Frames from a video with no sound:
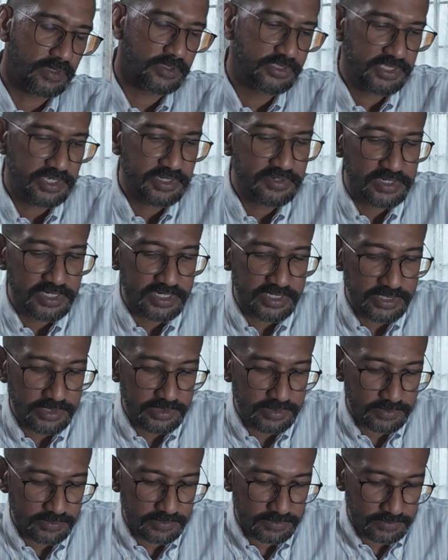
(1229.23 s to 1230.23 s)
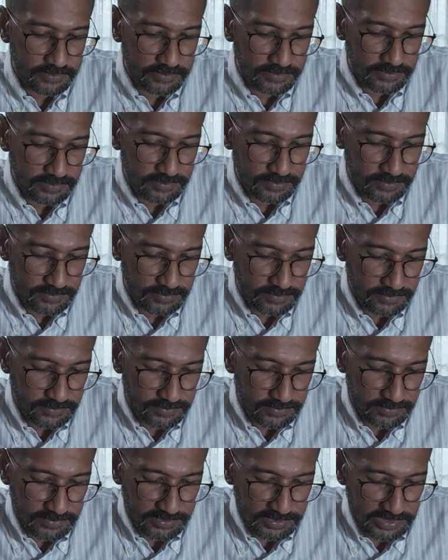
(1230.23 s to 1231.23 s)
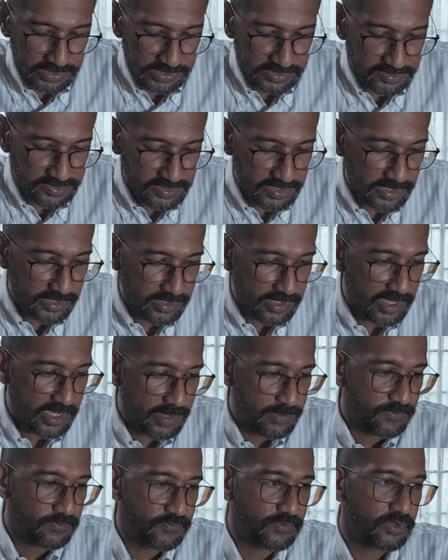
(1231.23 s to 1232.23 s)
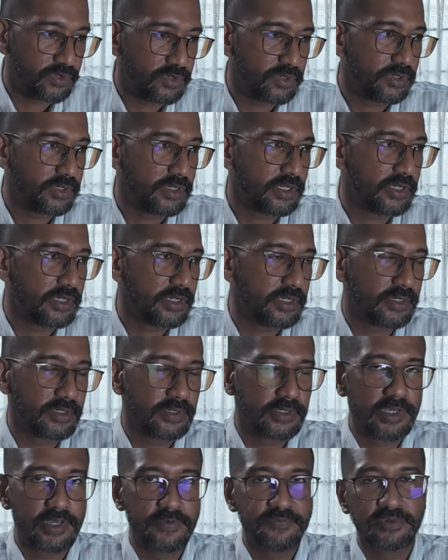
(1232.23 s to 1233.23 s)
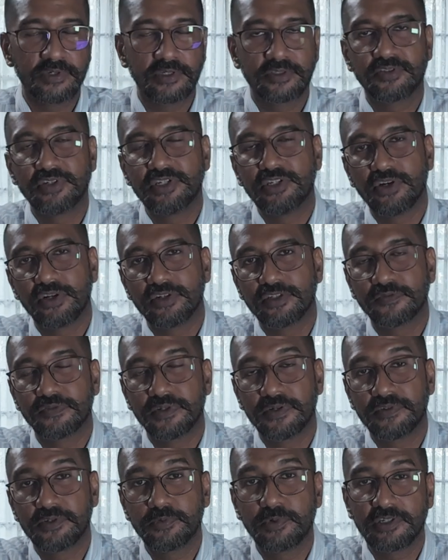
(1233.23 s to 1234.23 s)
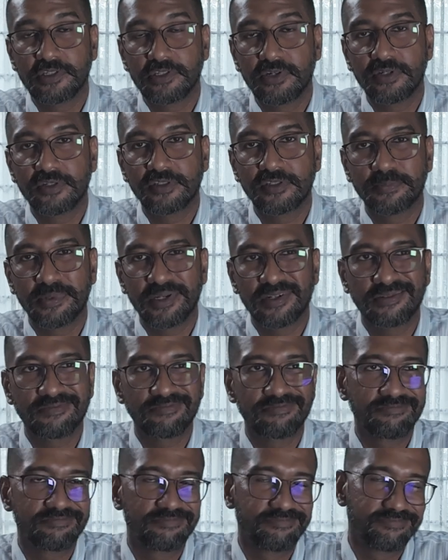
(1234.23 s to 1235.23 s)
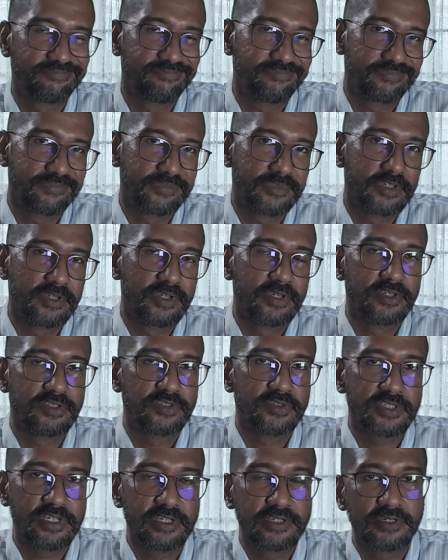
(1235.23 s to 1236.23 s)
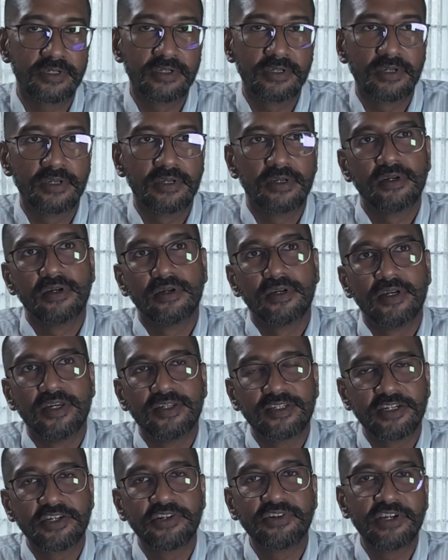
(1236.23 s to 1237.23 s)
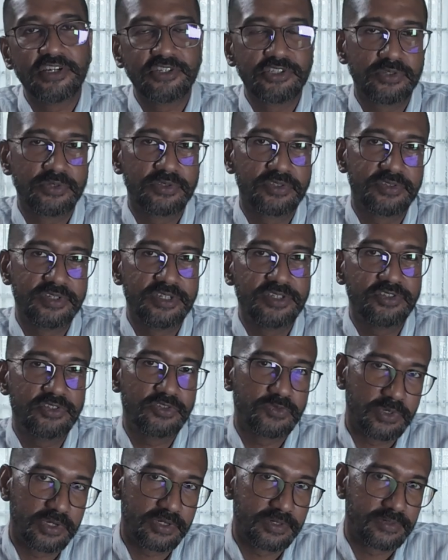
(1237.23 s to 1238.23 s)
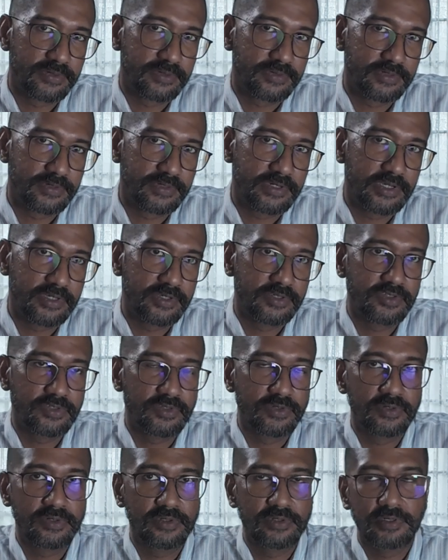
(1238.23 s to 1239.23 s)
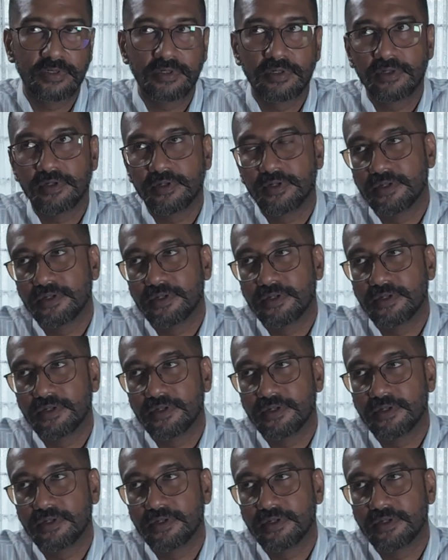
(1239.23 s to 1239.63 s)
Generally, they say aim for every $3 for every $1 spent. So it's like a ratio, 3:1, right? So